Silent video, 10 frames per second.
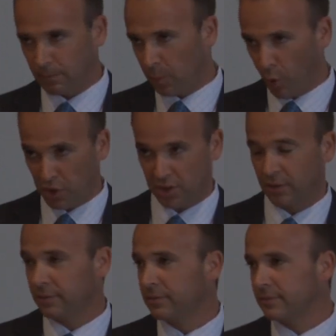abortion,
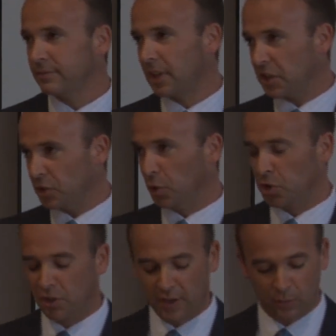
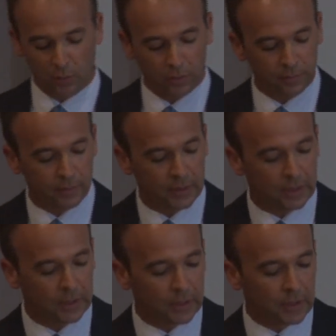exclusionary rule,
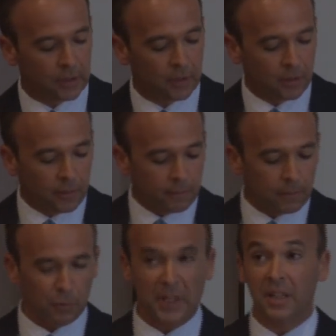
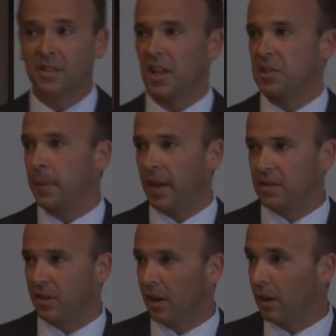reading
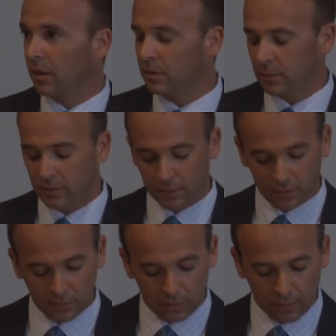suspects their
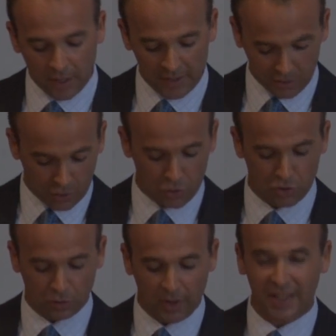
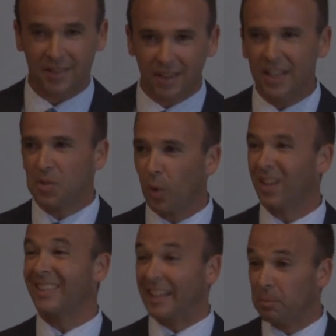constitutional rights. These
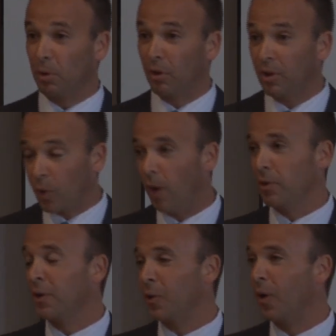were liberal, quote
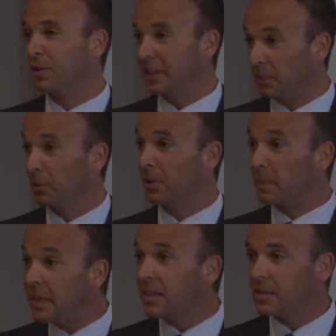unquote, liberal
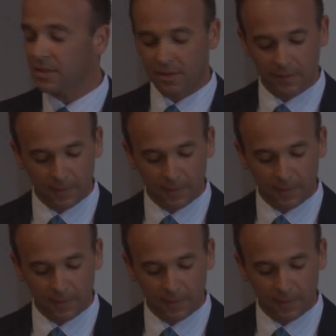opinions.